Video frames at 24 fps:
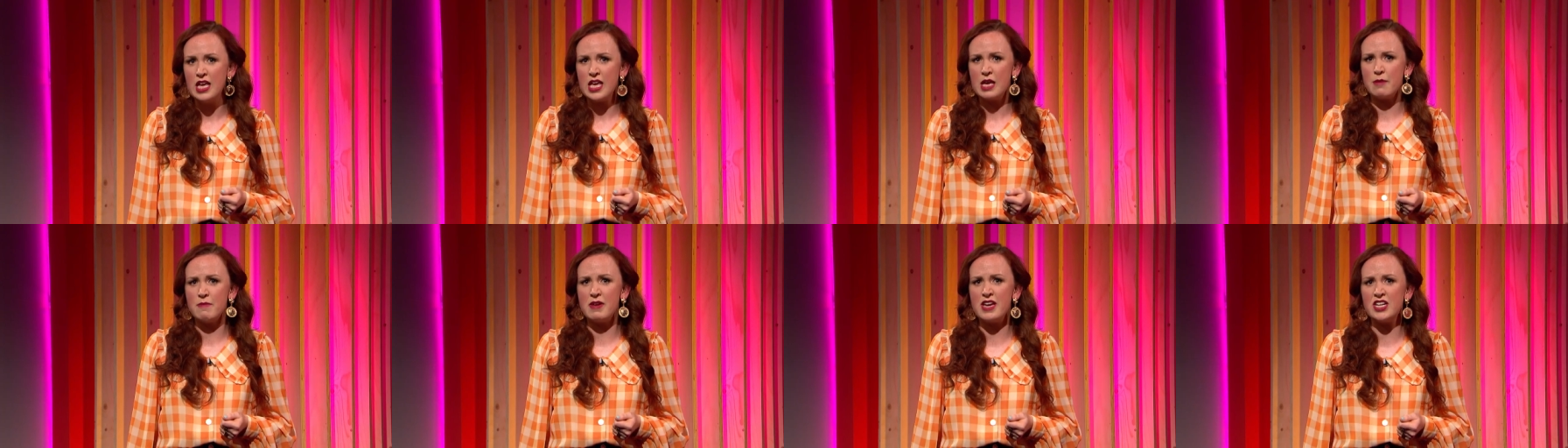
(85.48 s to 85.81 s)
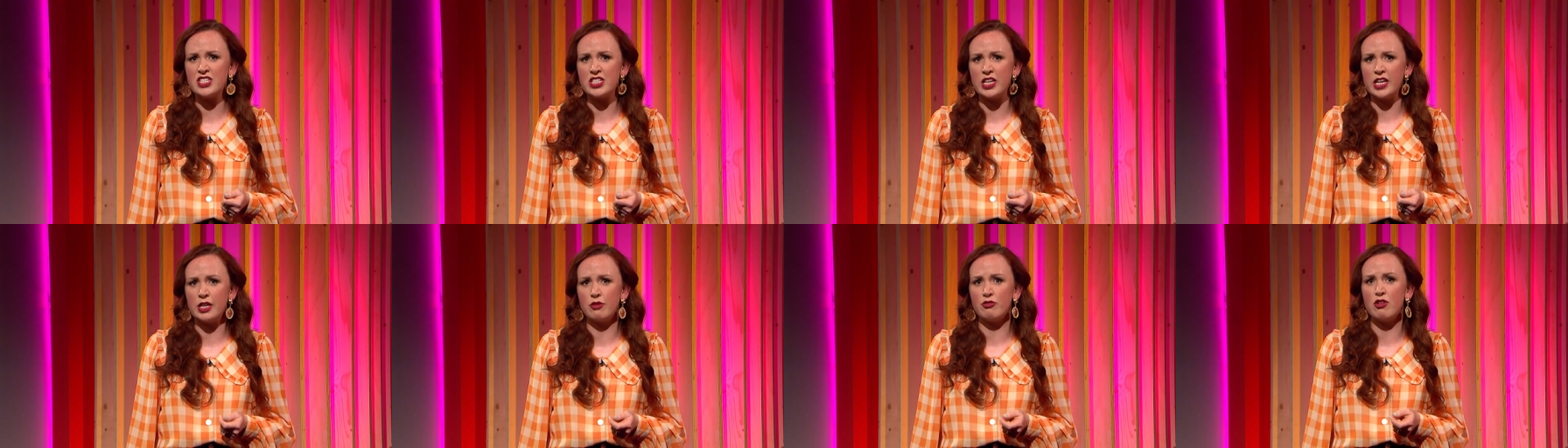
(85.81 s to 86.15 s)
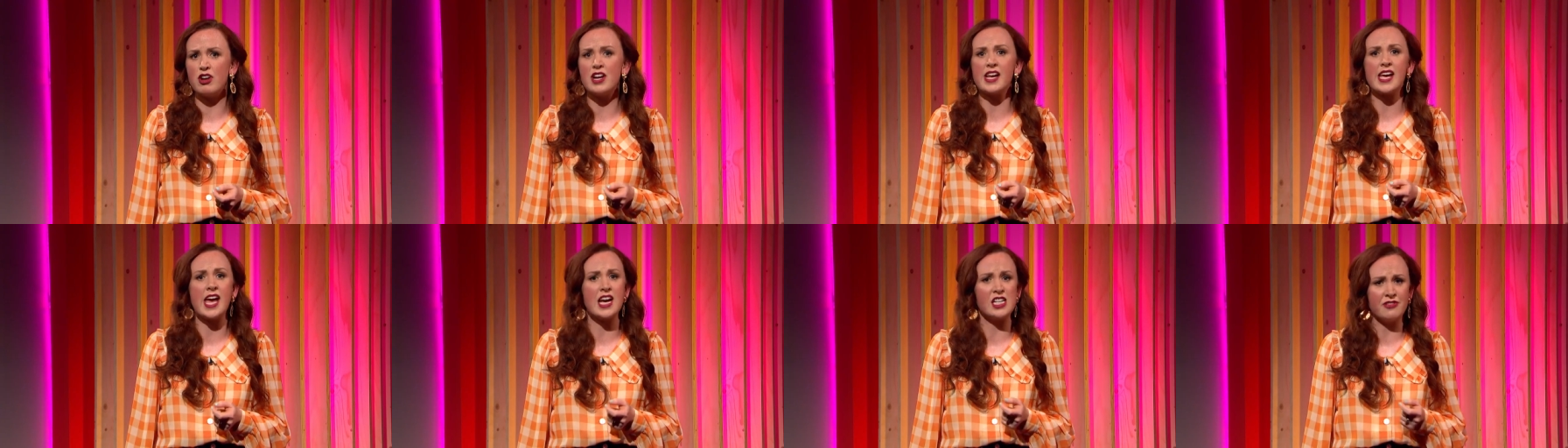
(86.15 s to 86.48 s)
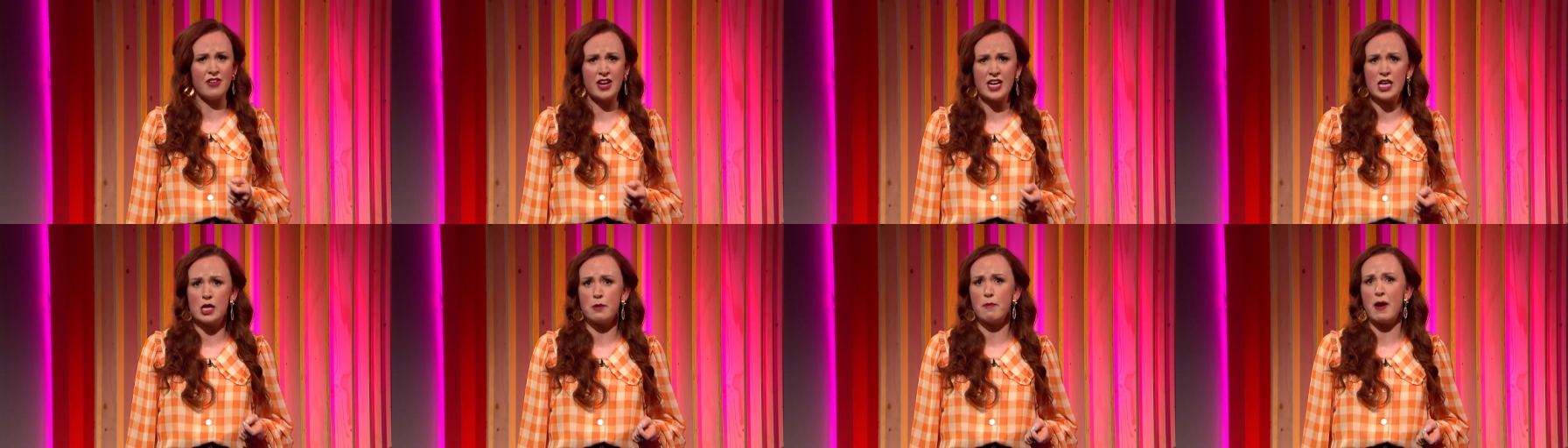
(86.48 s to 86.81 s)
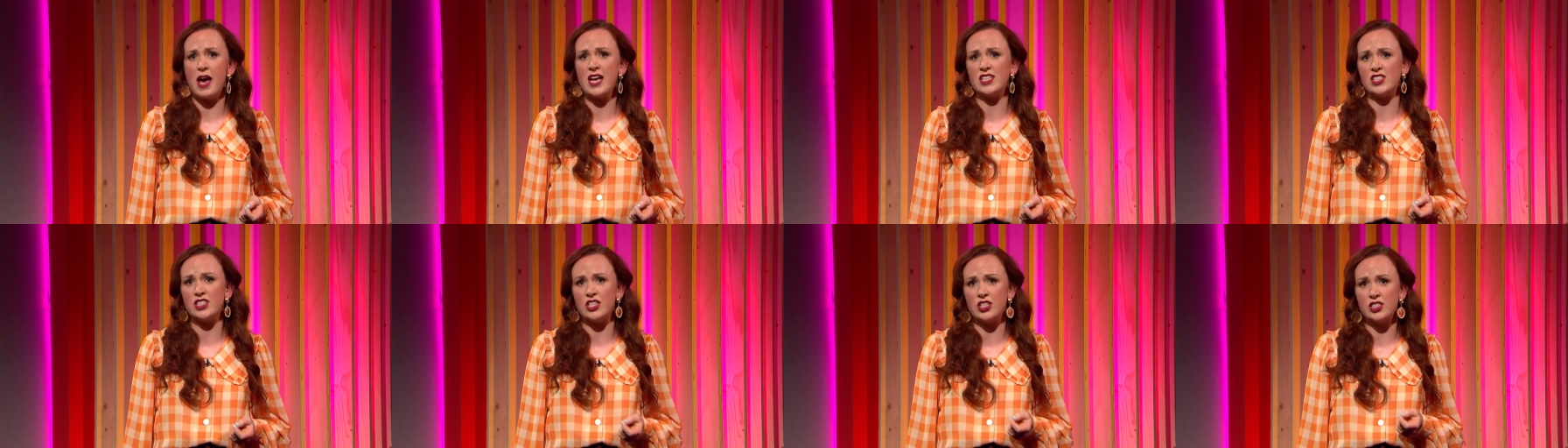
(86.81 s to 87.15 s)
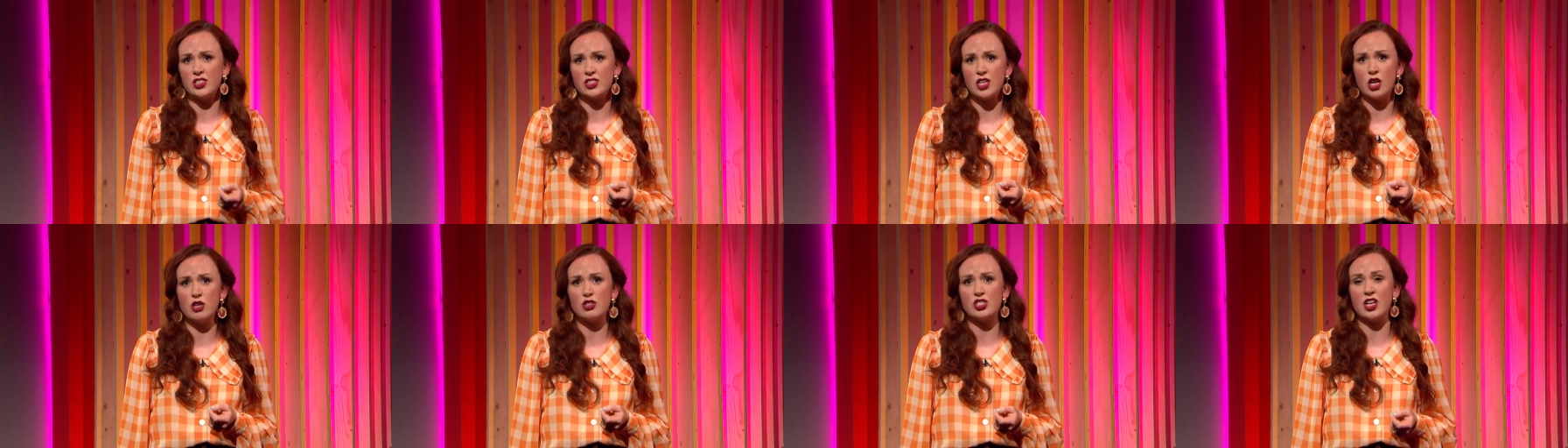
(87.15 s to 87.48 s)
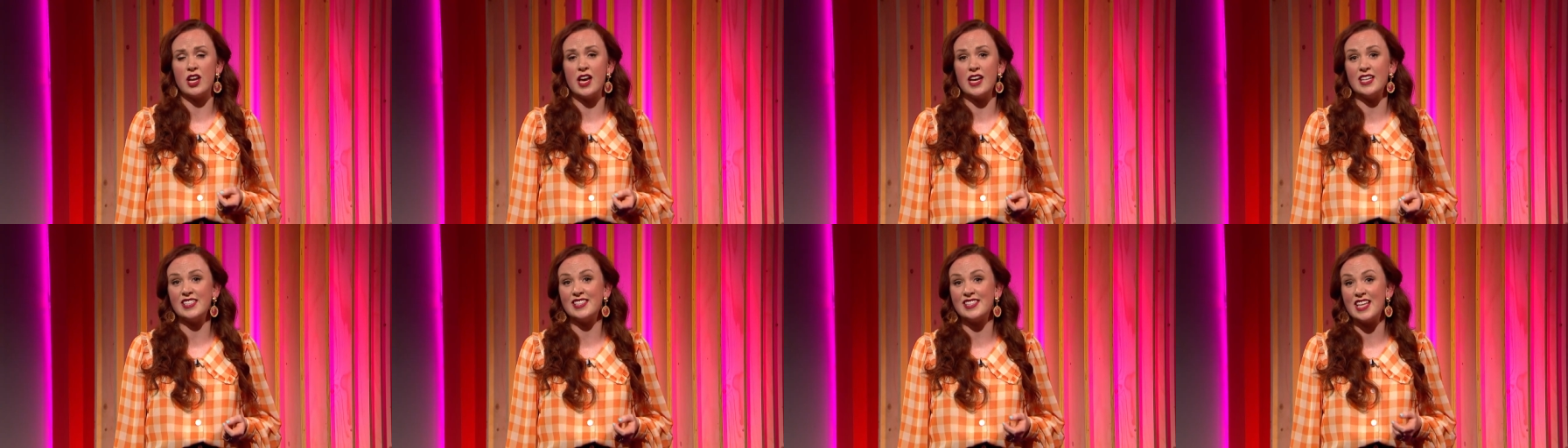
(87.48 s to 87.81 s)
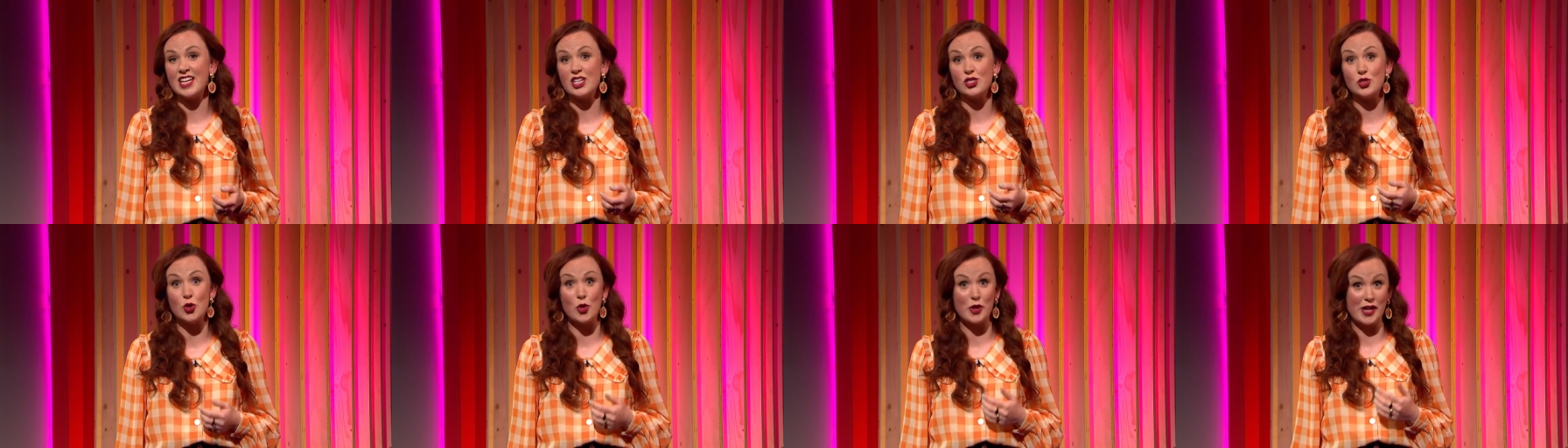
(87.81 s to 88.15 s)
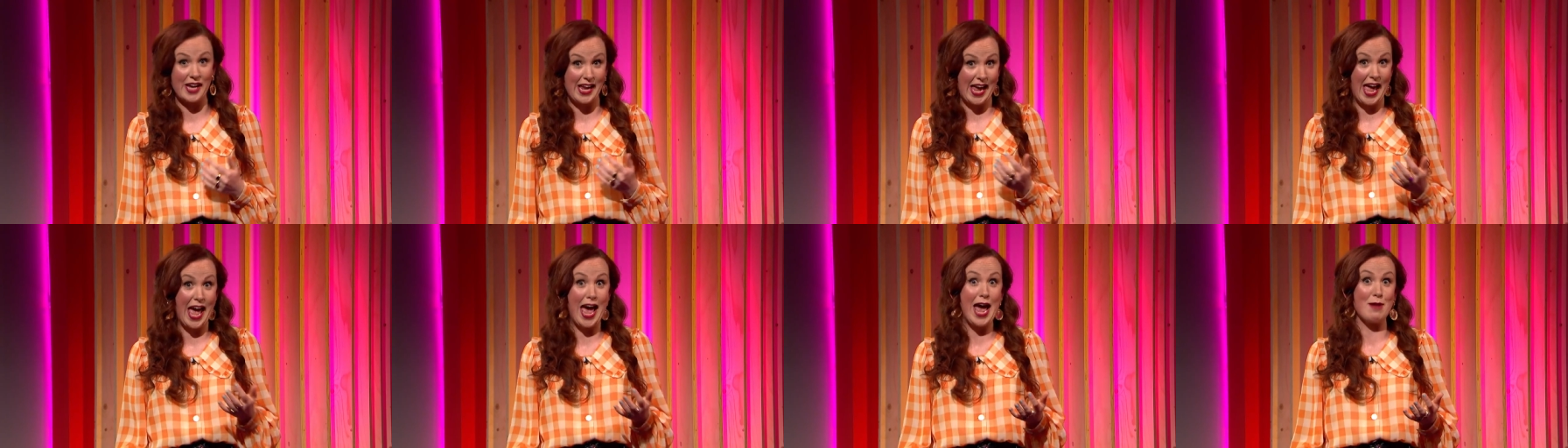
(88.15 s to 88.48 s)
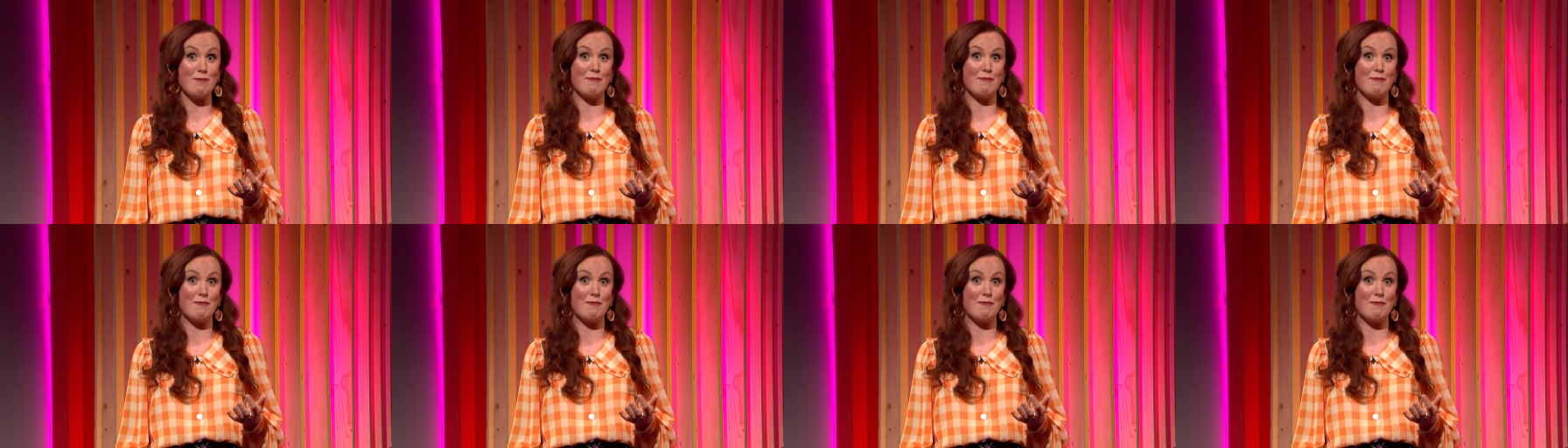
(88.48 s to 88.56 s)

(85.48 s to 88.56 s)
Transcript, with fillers: immediately running out of any capacity to socialise, then talking at